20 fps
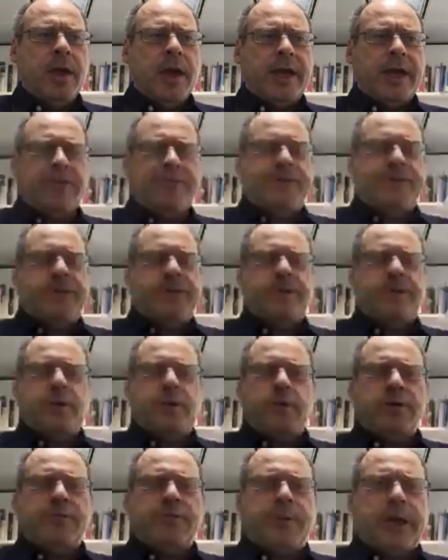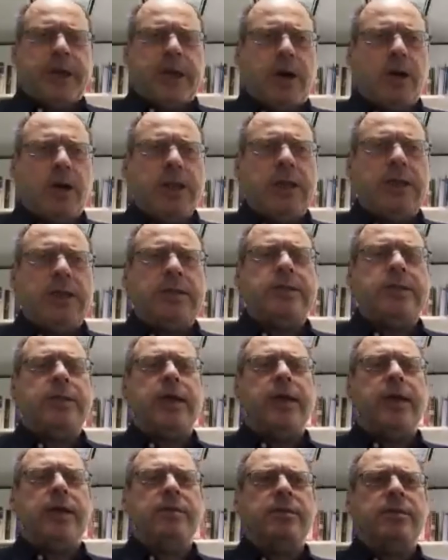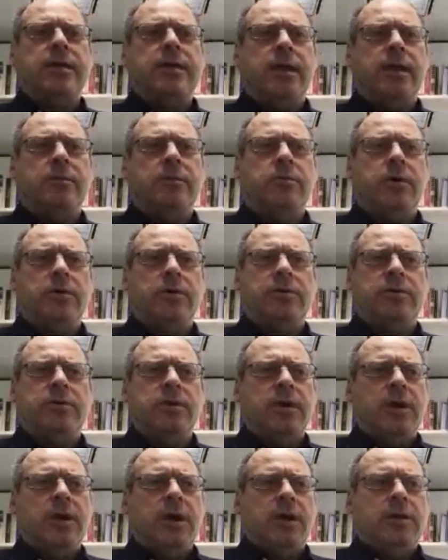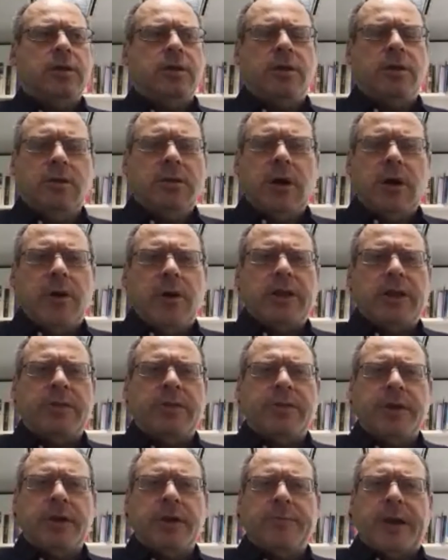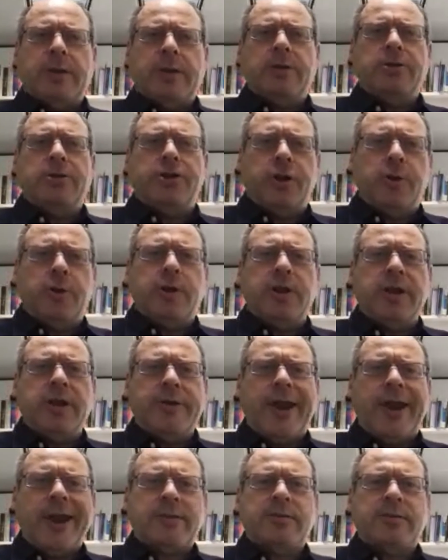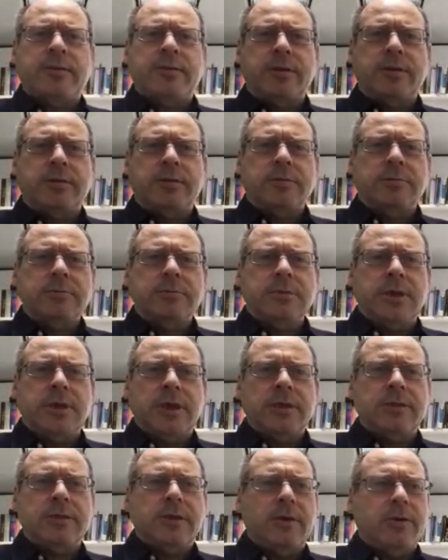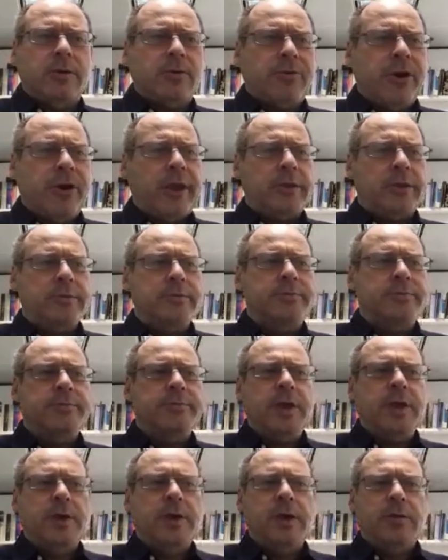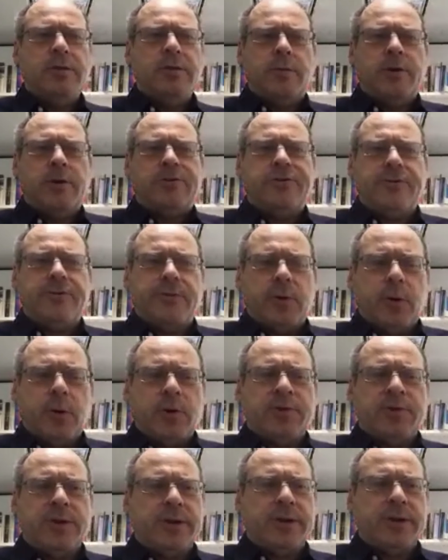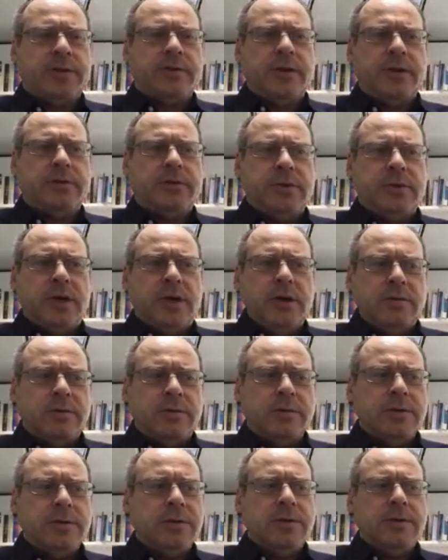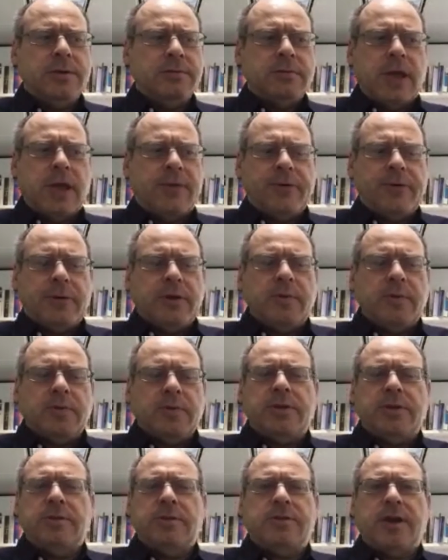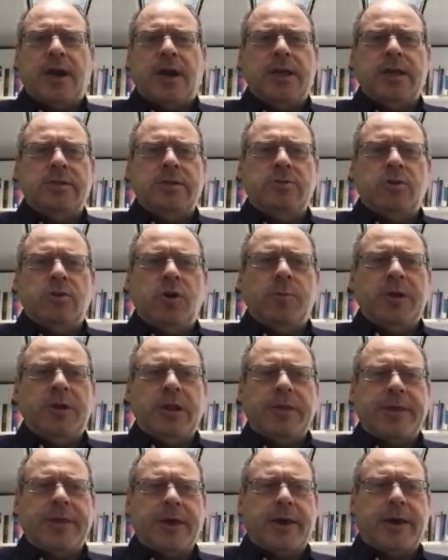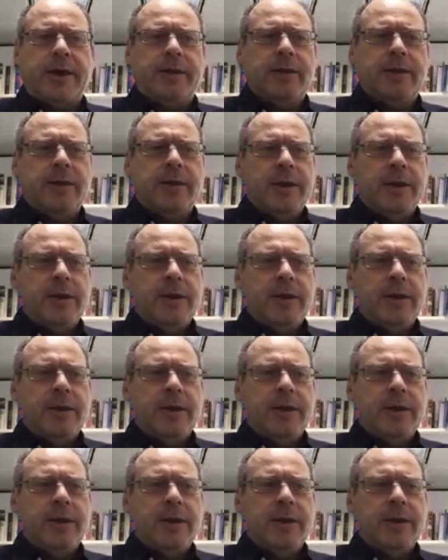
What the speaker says: And the first thing one of my colleagues there said was, "Do you know anything about a nuclear accident in Ukraine?" To which, of course, I said, "No, everything was entirely normal there."